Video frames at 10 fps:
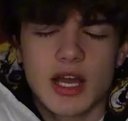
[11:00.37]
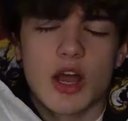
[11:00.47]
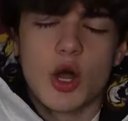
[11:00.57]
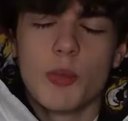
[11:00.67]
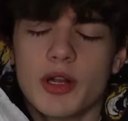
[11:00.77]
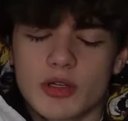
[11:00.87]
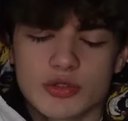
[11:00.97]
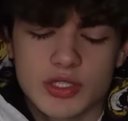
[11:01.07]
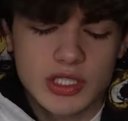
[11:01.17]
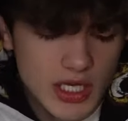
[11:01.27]
I hope it don't
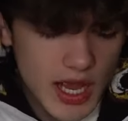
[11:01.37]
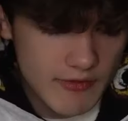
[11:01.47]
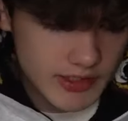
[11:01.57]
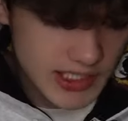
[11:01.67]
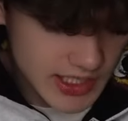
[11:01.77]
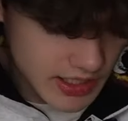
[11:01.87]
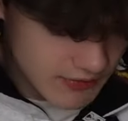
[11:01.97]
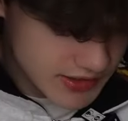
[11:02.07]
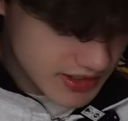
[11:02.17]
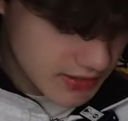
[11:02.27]
shrink. I really like
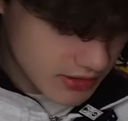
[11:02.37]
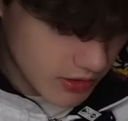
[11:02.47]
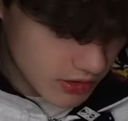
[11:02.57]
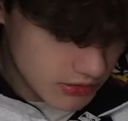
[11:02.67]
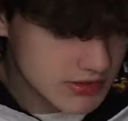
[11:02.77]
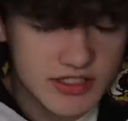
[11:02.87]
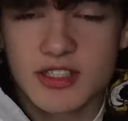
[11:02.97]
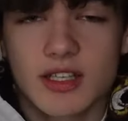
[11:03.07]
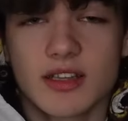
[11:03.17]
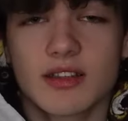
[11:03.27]
everything in the haul. This is
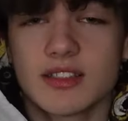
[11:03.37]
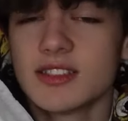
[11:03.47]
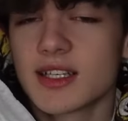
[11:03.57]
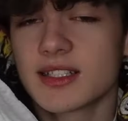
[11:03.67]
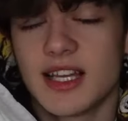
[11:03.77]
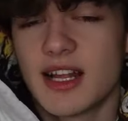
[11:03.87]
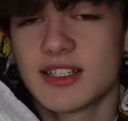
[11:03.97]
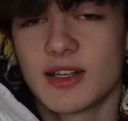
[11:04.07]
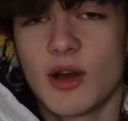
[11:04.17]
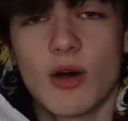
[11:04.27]
like a 10 out of
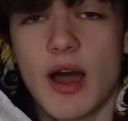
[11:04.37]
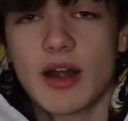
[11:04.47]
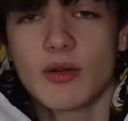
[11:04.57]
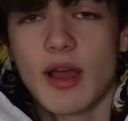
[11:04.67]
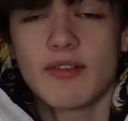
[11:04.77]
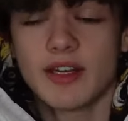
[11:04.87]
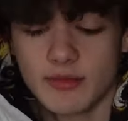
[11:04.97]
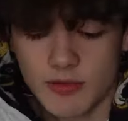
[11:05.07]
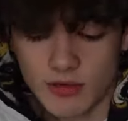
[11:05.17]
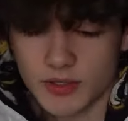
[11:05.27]
10 haul. I don't have anything
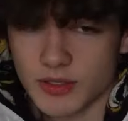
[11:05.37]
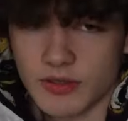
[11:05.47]
wrong with it.